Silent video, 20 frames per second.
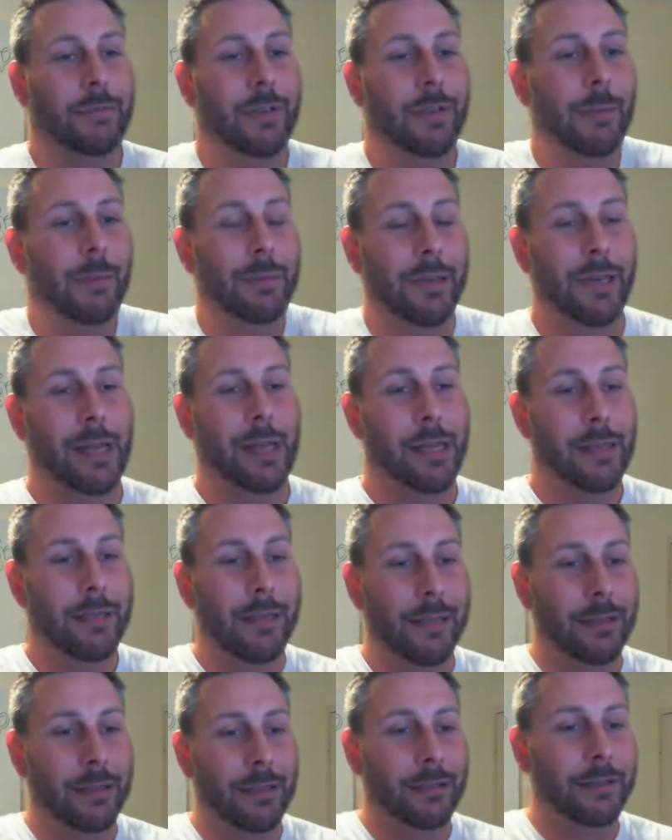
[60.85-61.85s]
Couple of
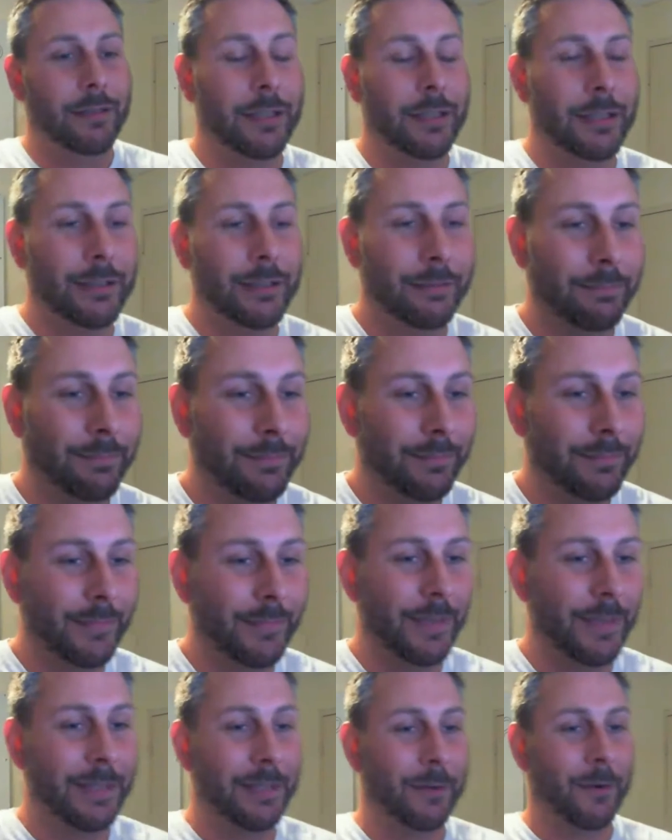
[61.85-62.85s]
days, so
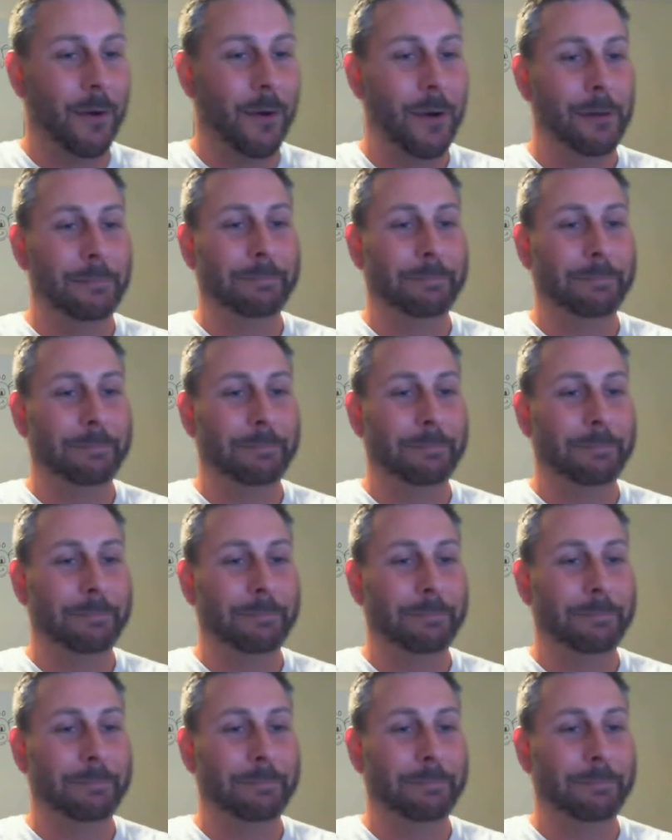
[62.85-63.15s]
that's all